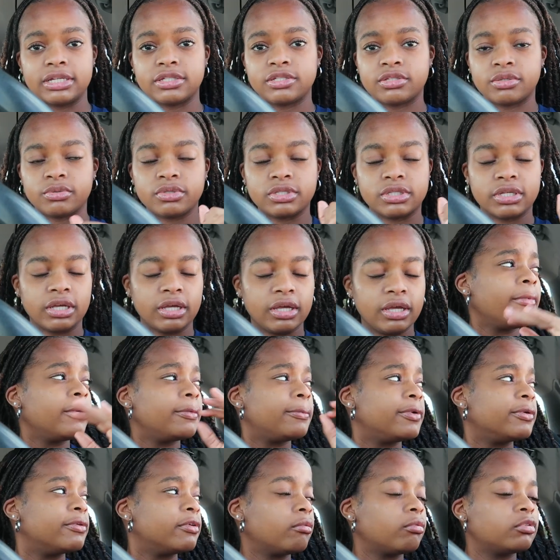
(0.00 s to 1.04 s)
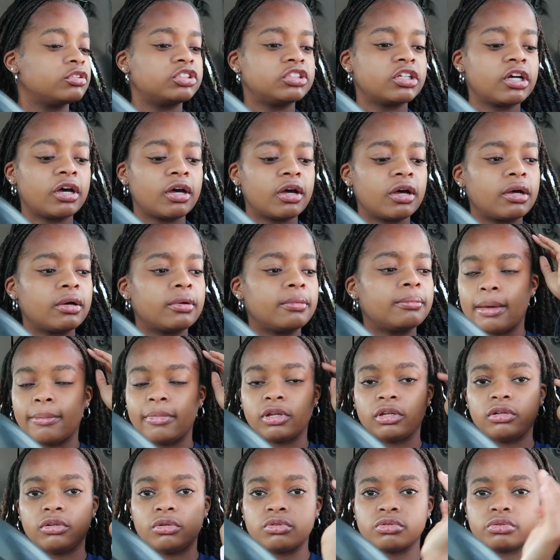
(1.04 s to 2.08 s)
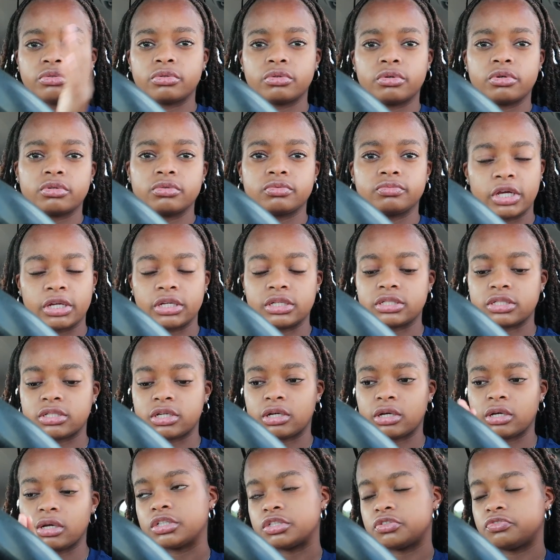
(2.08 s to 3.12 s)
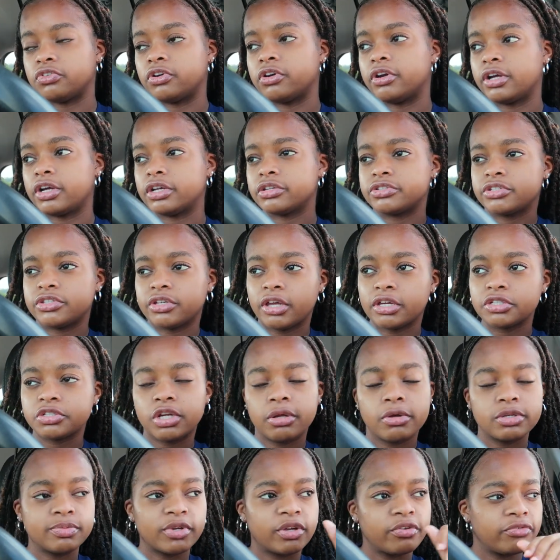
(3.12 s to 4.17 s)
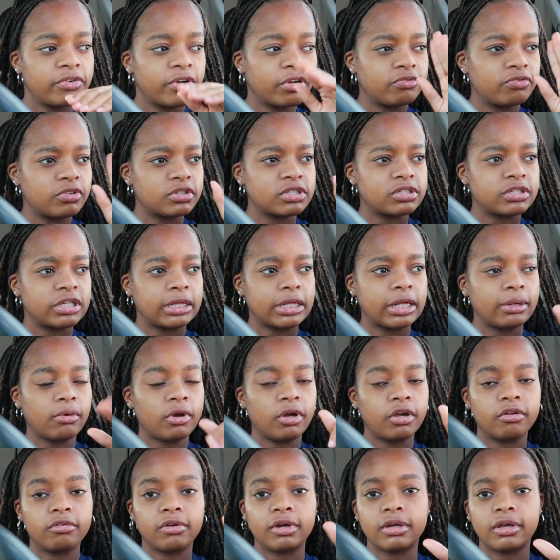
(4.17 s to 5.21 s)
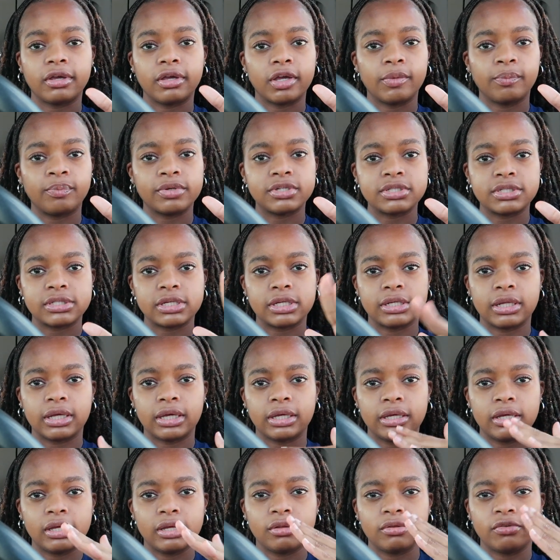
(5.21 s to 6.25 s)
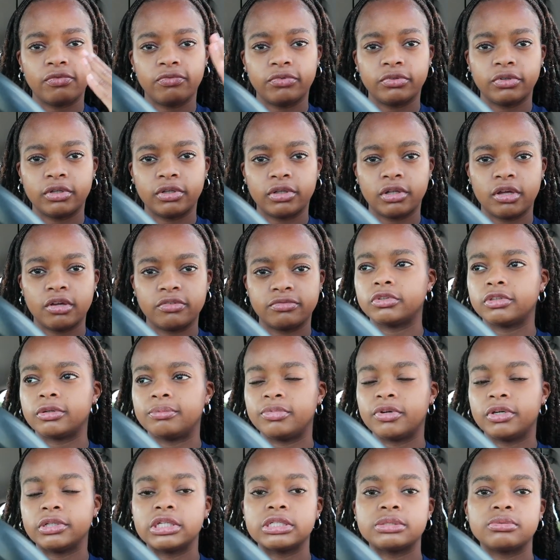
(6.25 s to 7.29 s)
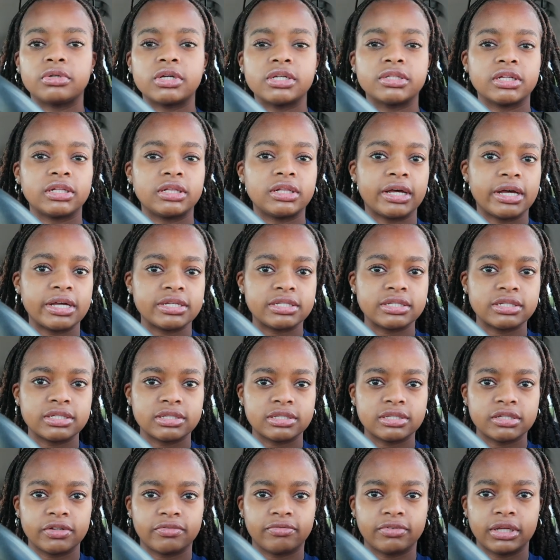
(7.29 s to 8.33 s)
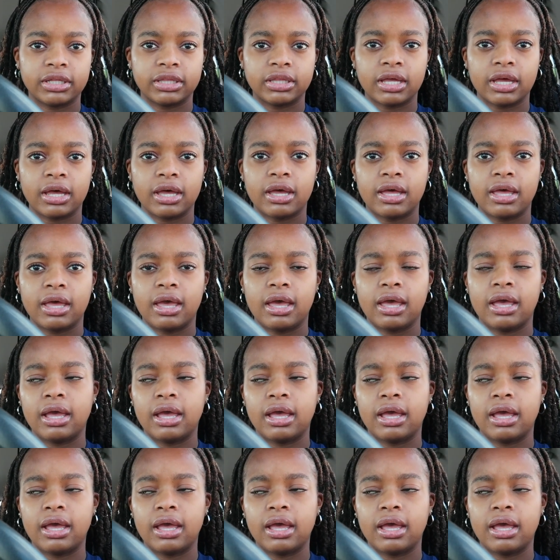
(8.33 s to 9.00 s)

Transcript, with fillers: It's Tuesday. I'm gonna be real with y'all. I'm in a new school, Kennesaw, transferring. So yesterday was my very first day, like walking around campus and like getting the feel of what the buildings were and the classes and stuff like that.